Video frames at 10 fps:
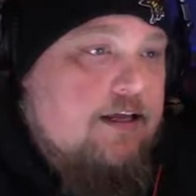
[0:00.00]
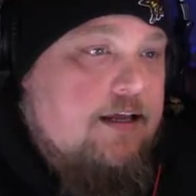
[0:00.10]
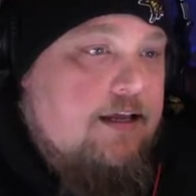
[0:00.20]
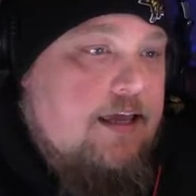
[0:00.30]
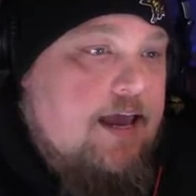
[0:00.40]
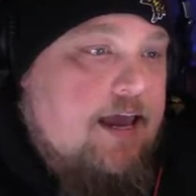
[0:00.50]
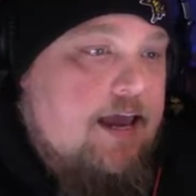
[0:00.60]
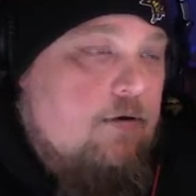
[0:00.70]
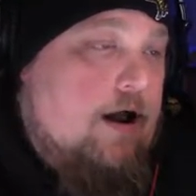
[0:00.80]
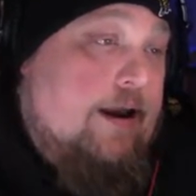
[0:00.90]

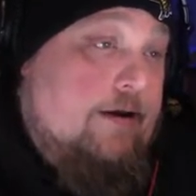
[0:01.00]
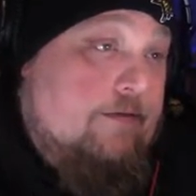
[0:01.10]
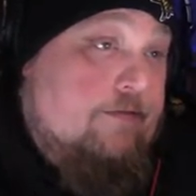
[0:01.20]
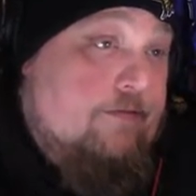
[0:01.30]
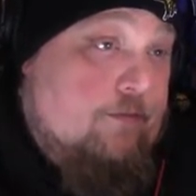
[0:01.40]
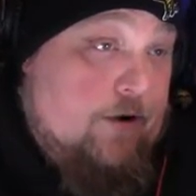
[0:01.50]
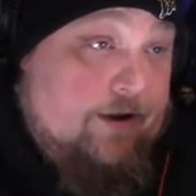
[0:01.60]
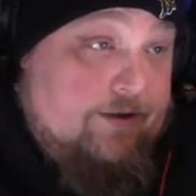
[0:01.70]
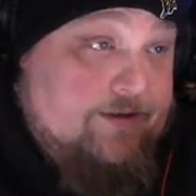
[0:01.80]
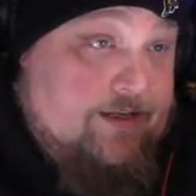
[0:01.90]
Yeah, well, I didn't
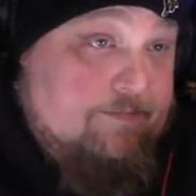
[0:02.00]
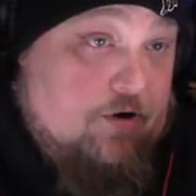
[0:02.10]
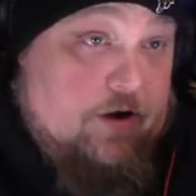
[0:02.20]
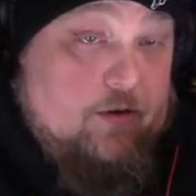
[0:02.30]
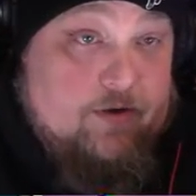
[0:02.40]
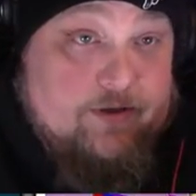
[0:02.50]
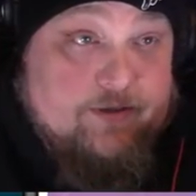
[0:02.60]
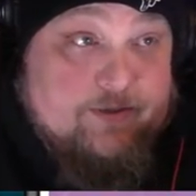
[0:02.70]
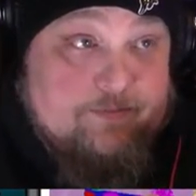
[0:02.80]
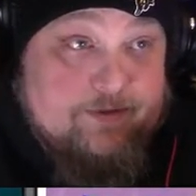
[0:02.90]
win. Team Party
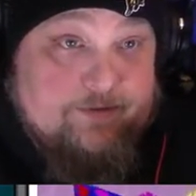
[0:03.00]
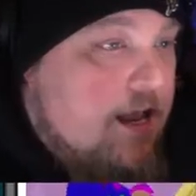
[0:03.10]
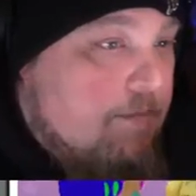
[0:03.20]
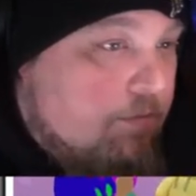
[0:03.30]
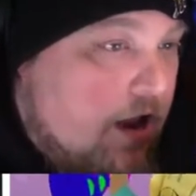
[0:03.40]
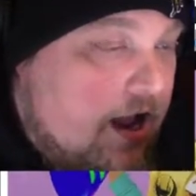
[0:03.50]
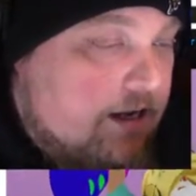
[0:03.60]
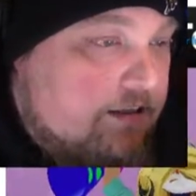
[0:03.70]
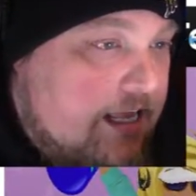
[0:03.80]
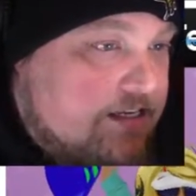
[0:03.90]
wins, but Brock
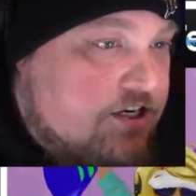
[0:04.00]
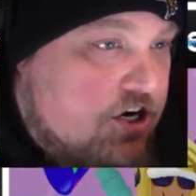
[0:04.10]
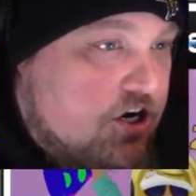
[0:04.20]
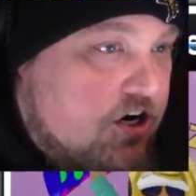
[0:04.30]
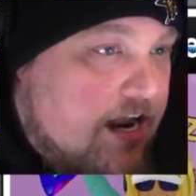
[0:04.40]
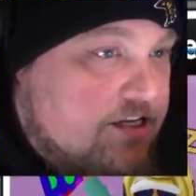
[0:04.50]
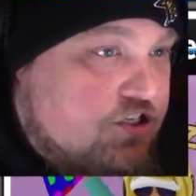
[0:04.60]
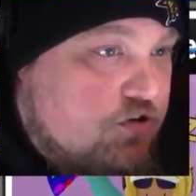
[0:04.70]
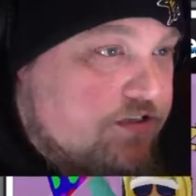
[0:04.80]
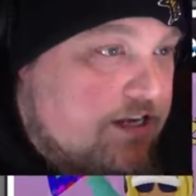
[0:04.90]
Lesnar has
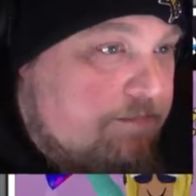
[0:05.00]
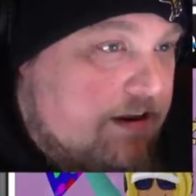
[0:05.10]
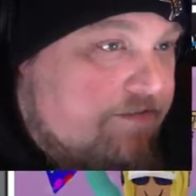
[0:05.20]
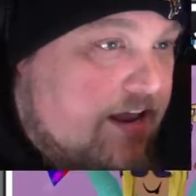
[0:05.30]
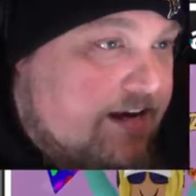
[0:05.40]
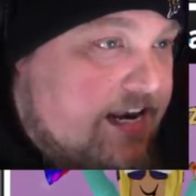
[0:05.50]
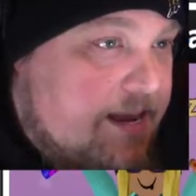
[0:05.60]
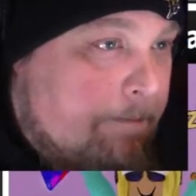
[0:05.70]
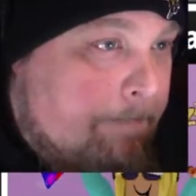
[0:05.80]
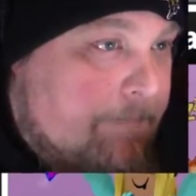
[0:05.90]
juicy big fat
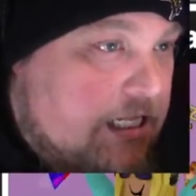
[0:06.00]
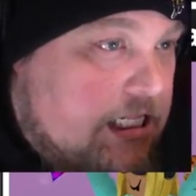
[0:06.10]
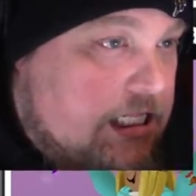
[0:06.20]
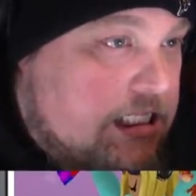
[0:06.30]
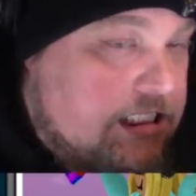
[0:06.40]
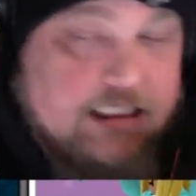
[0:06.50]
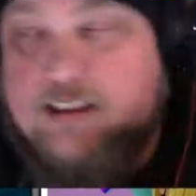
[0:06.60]
nipples.